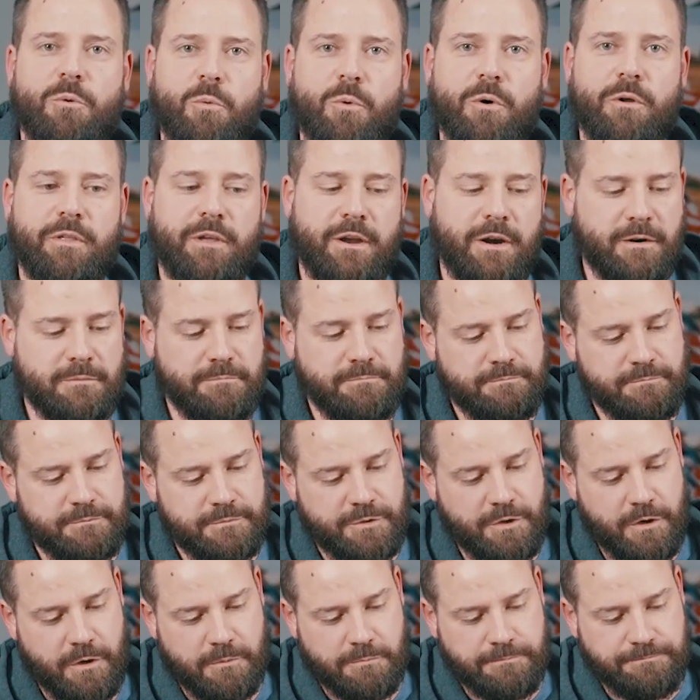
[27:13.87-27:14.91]
we're there.
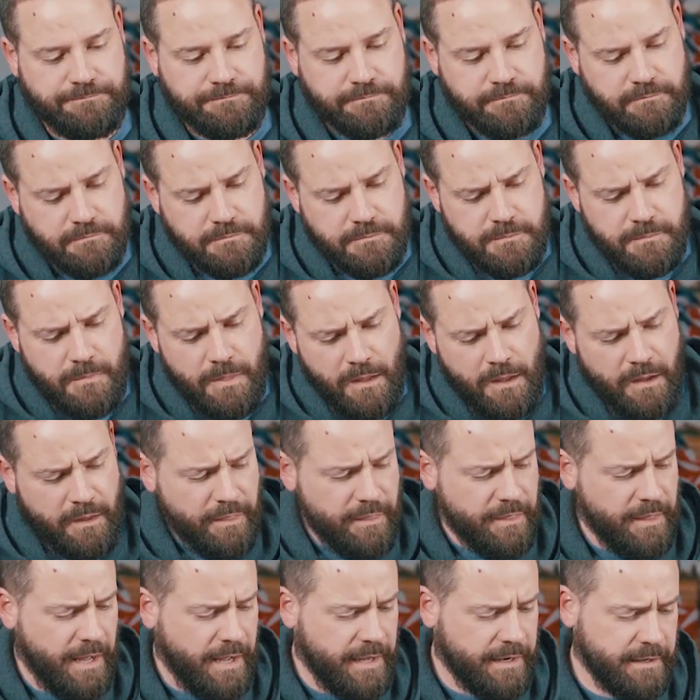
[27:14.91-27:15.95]
So
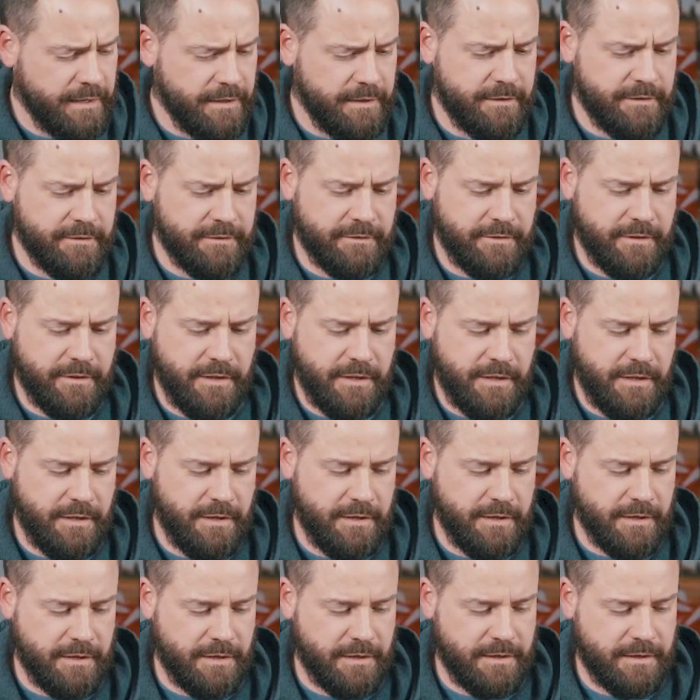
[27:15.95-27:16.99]
that is
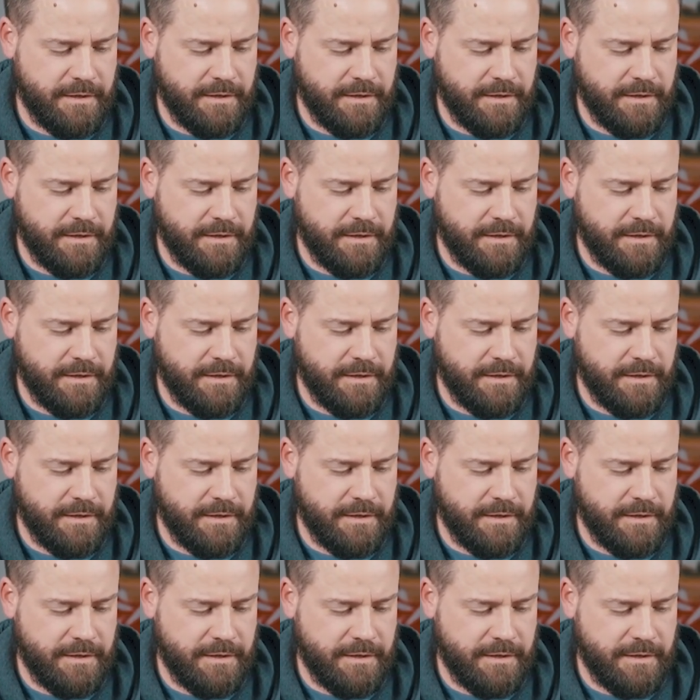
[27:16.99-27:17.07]
the